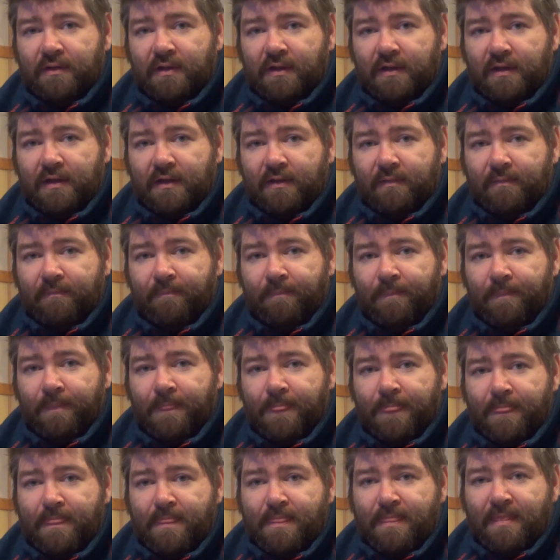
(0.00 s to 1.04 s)

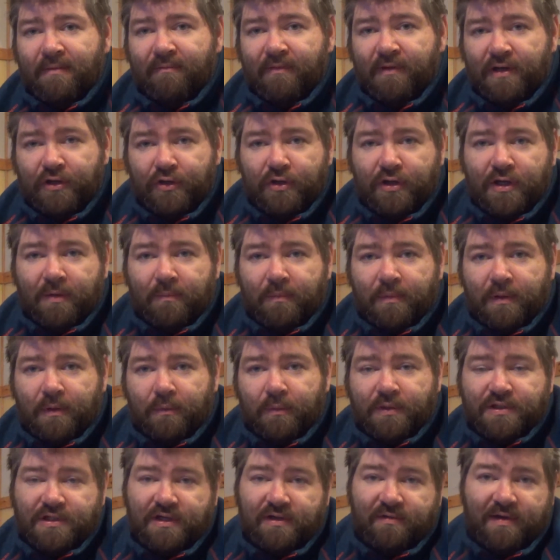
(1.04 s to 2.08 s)
video camera,
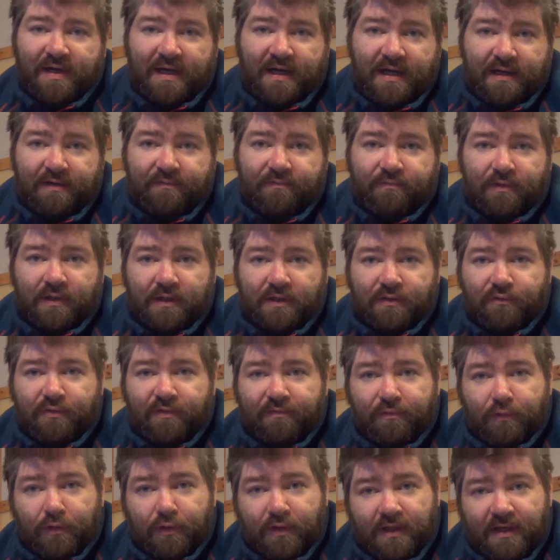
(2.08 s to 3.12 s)
which I've had for like
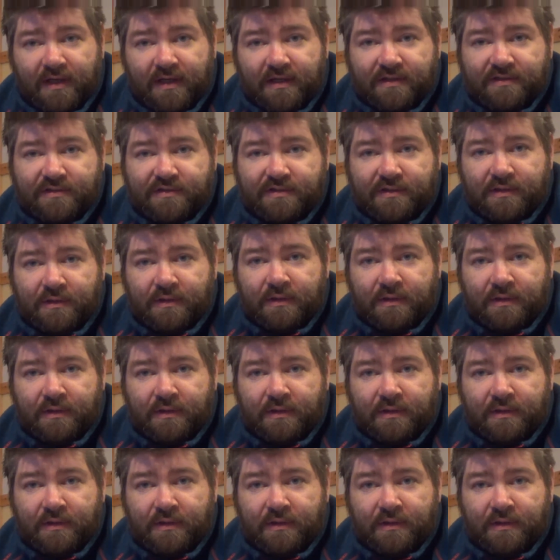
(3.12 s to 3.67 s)
3-4 years,